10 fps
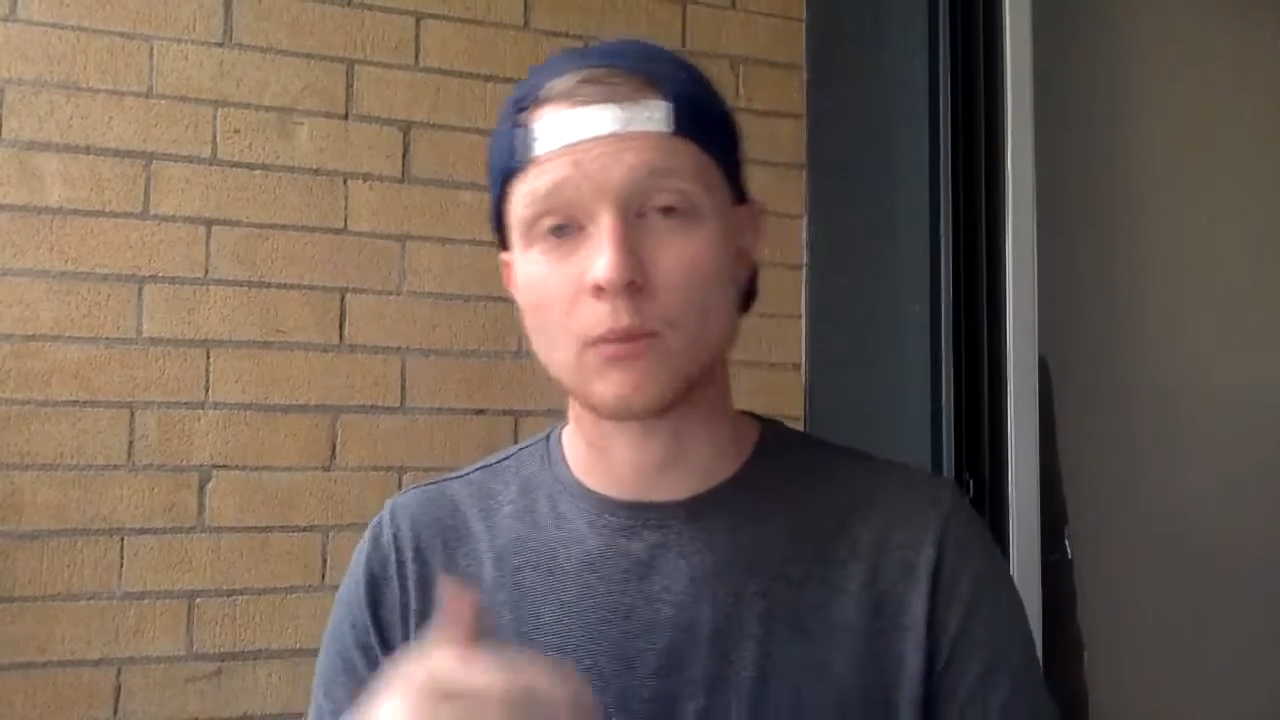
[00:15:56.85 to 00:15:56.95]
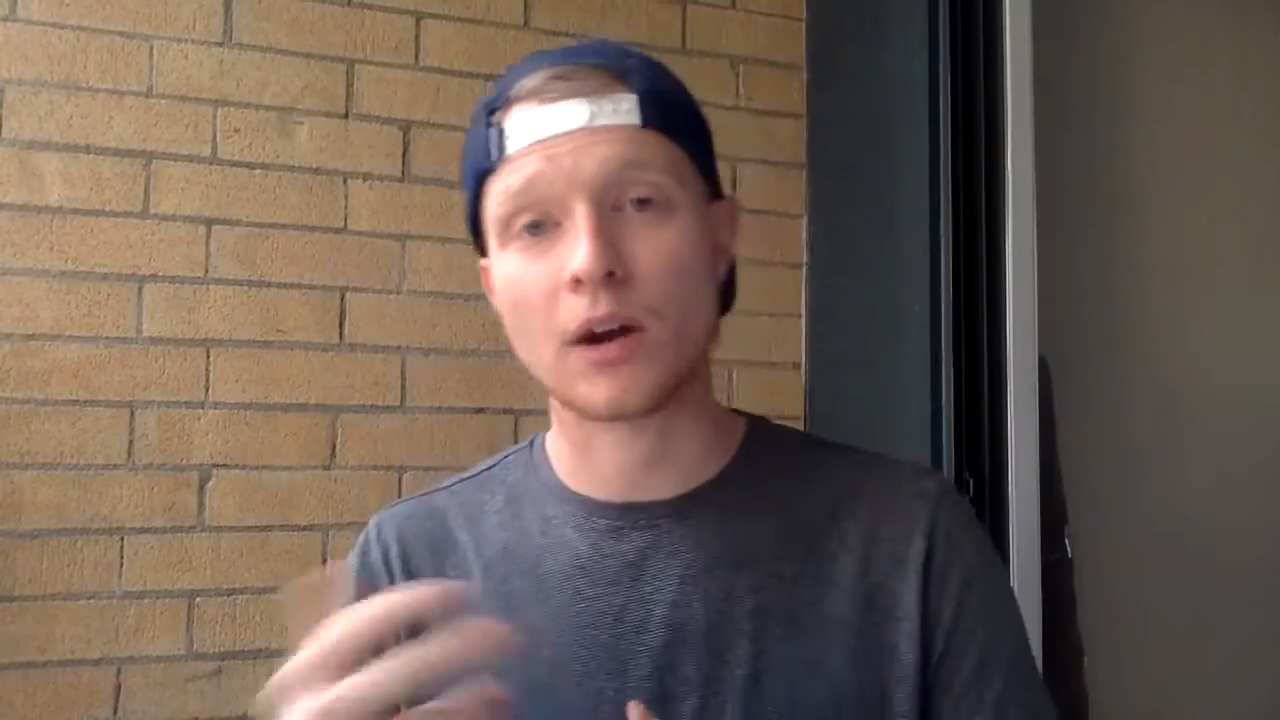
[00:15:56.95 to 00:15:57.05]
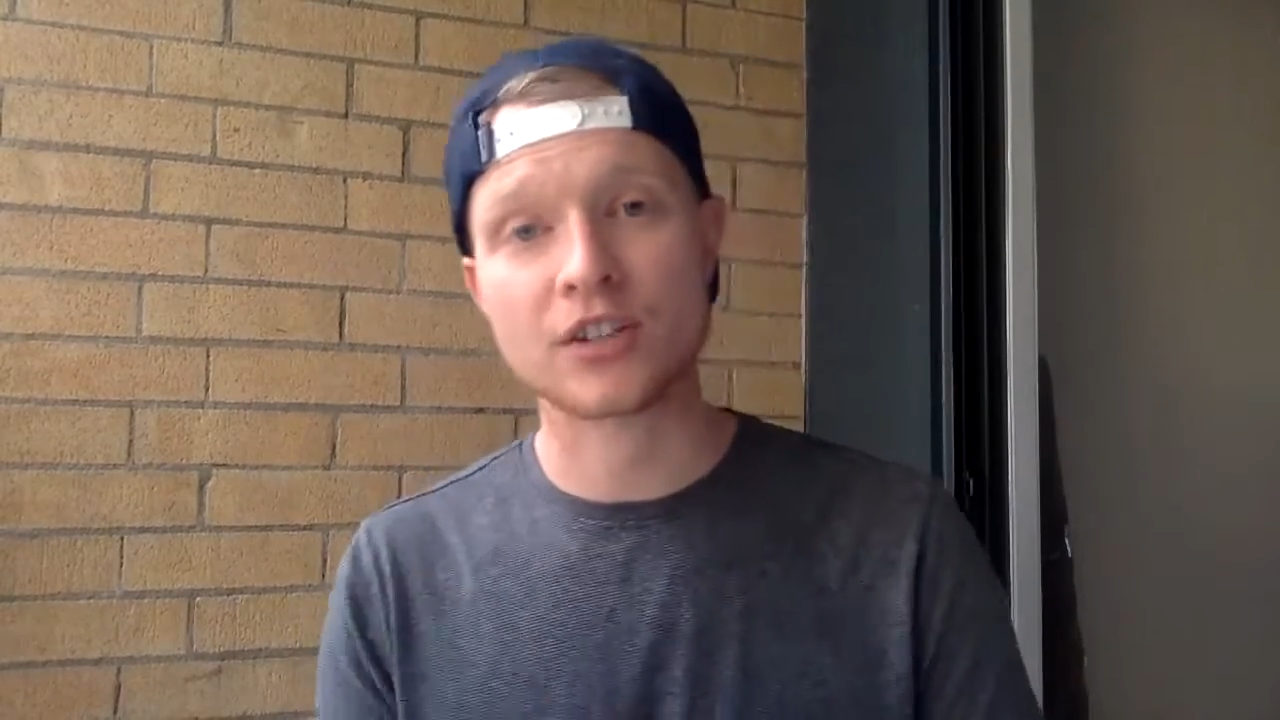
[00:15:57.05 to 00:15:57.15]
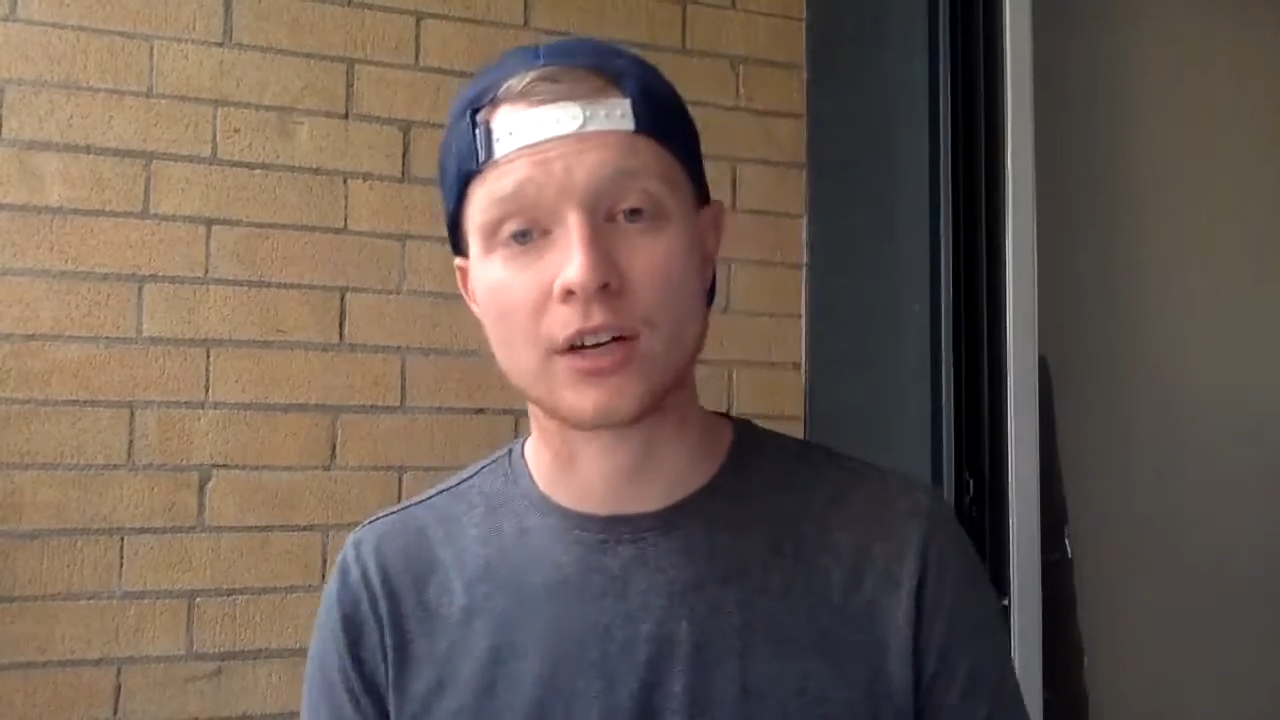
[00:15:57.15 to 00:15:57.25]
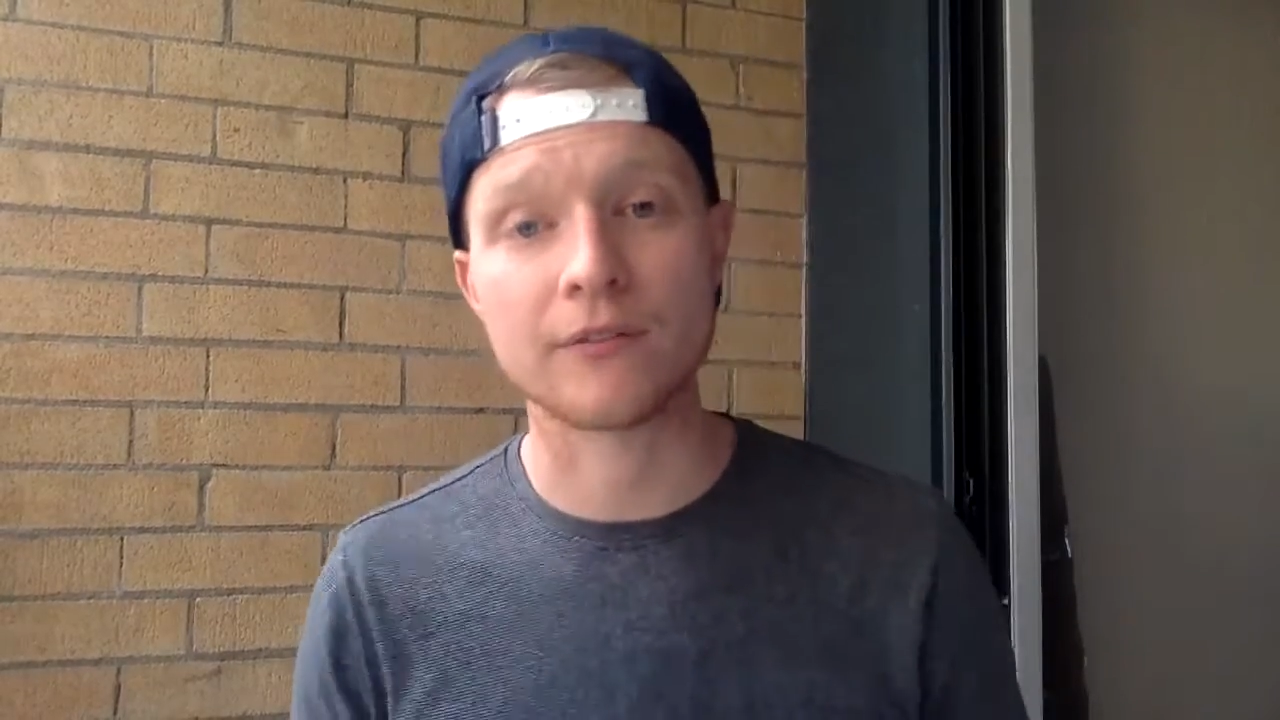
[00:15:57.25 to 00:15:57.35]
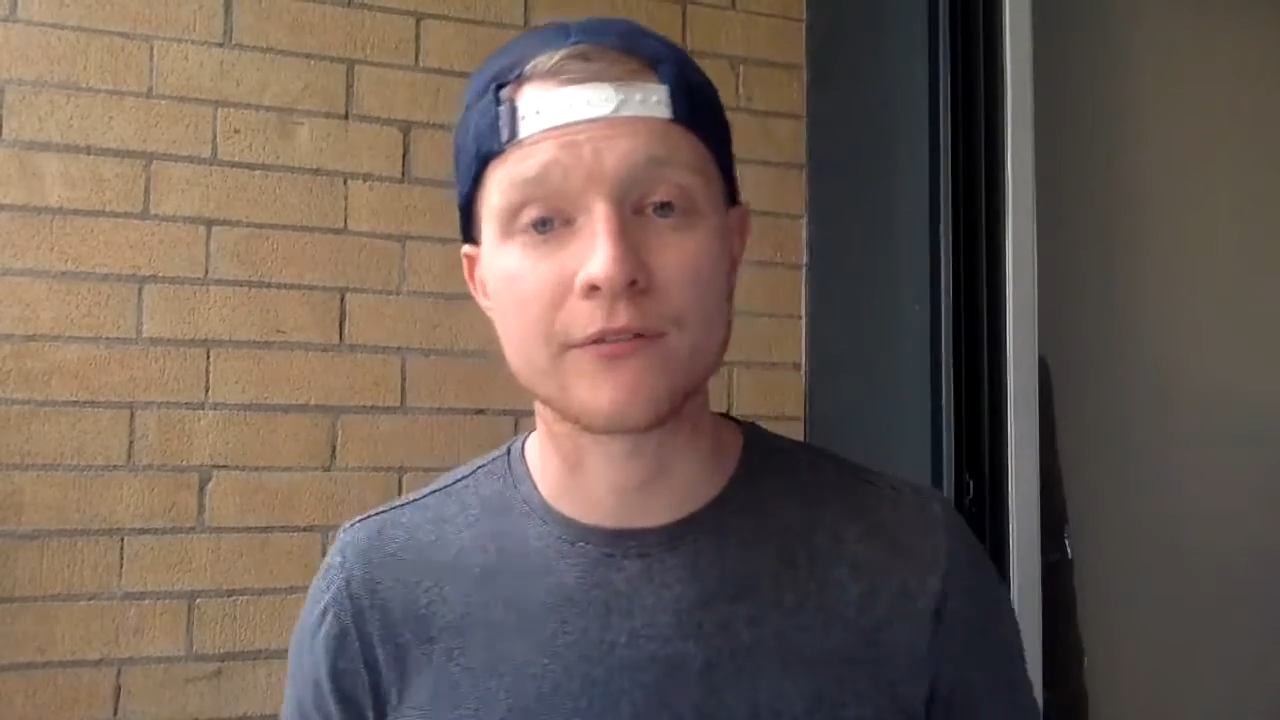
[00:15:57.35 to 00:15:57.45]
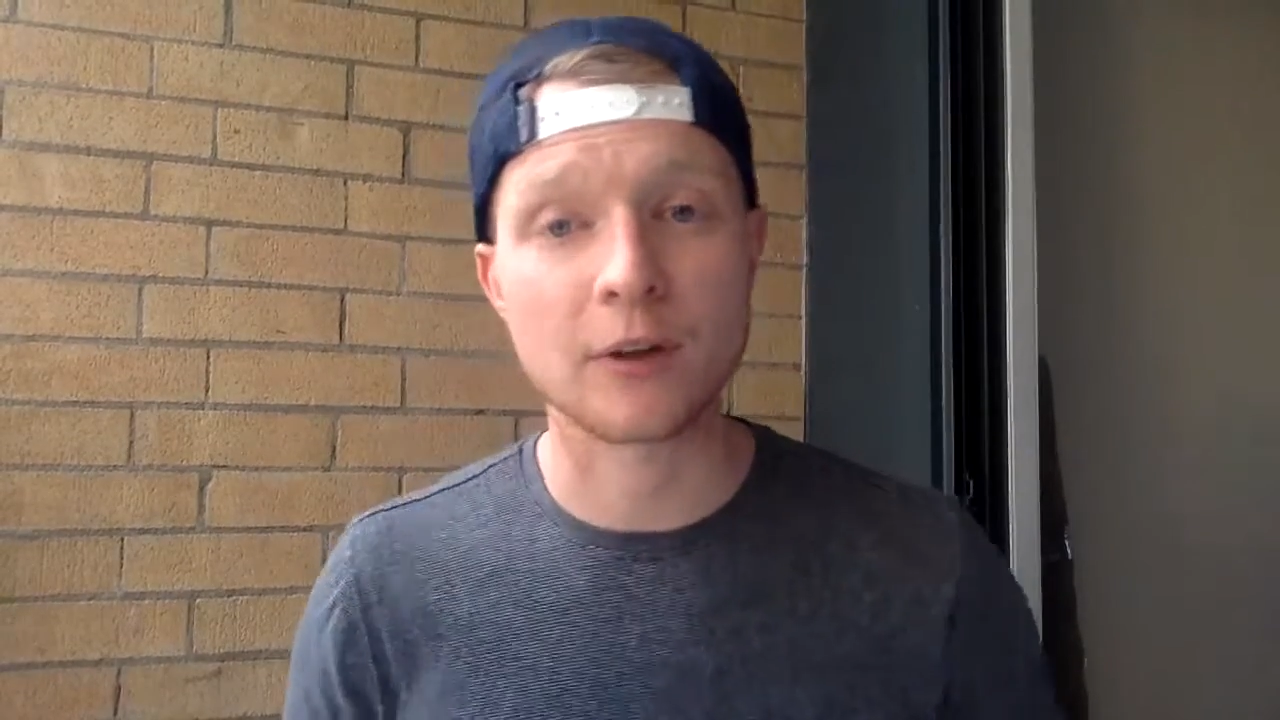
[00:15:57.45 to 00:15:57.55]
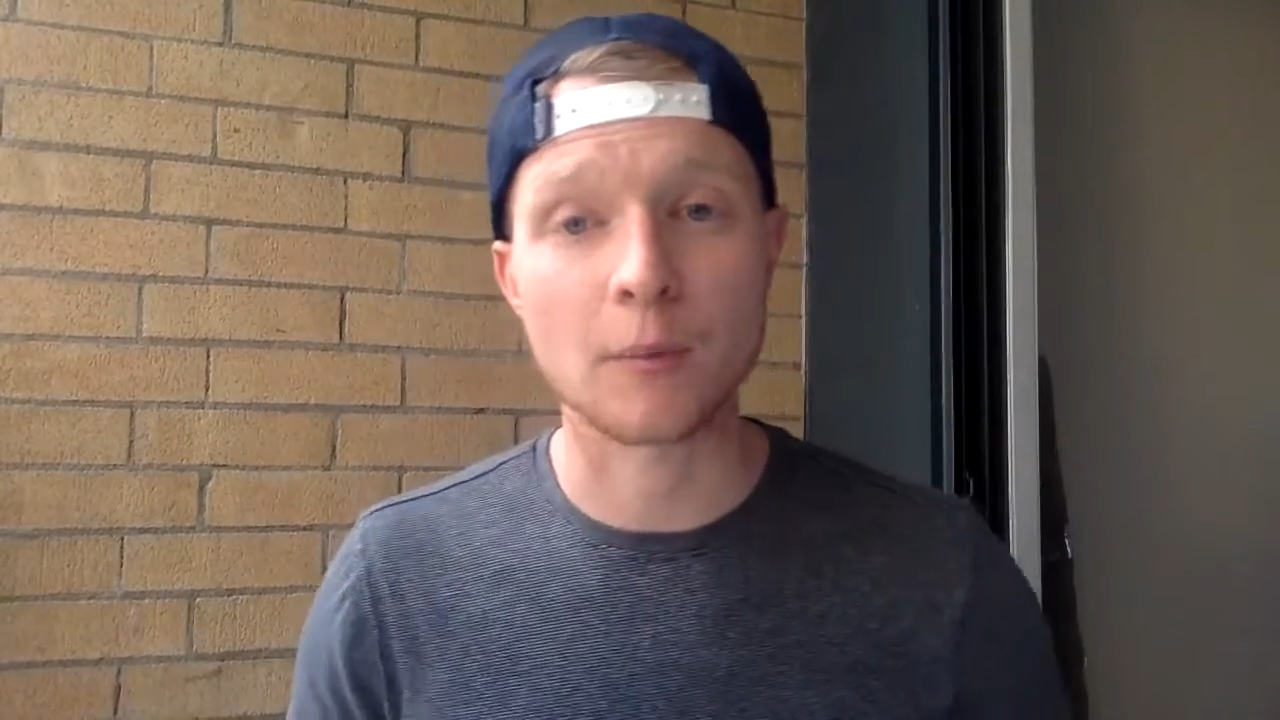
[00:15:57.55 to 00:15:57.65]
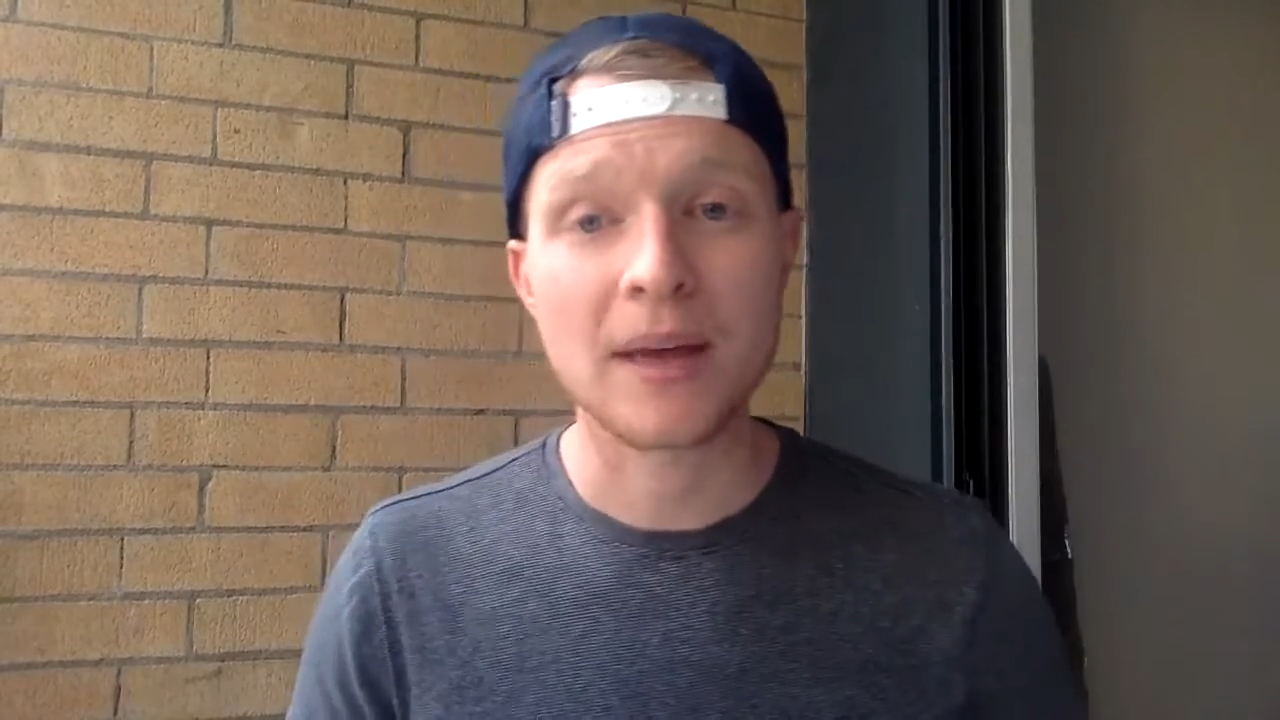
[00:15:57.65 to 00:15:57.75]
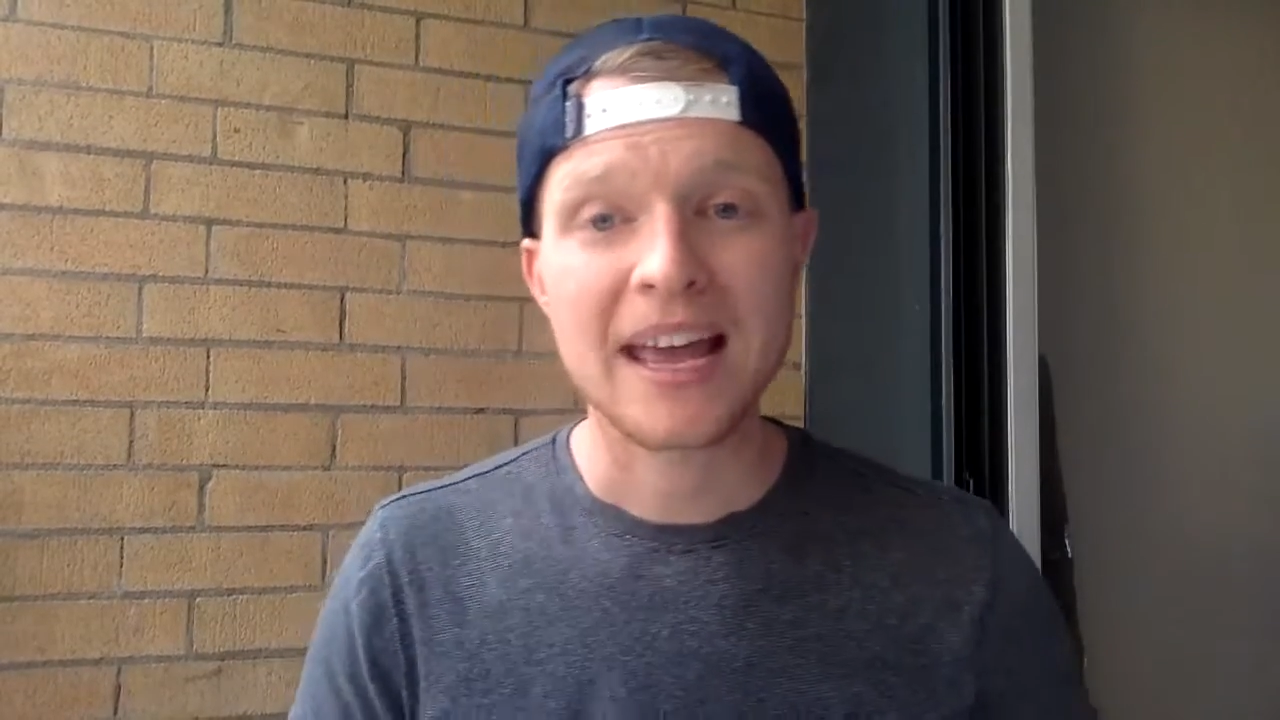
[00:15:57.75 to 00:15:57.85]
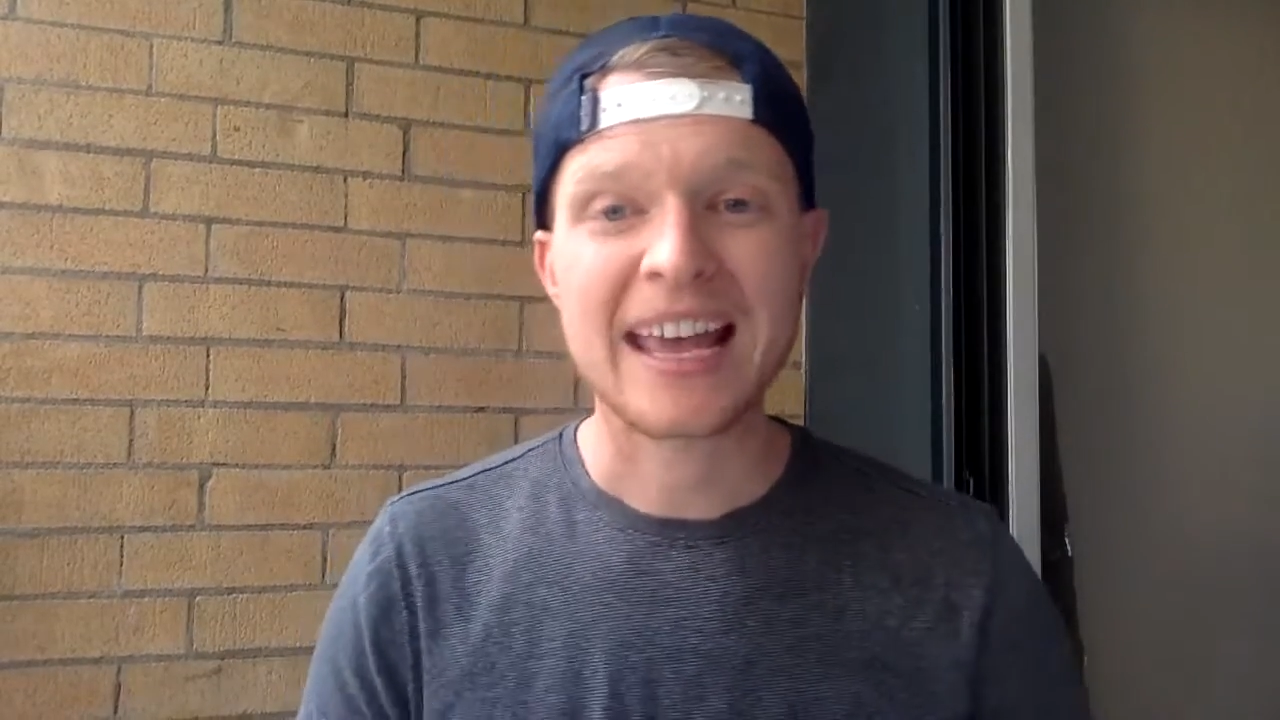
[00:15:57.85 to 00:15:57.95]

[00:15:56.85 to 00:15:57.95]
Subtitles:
watching on film,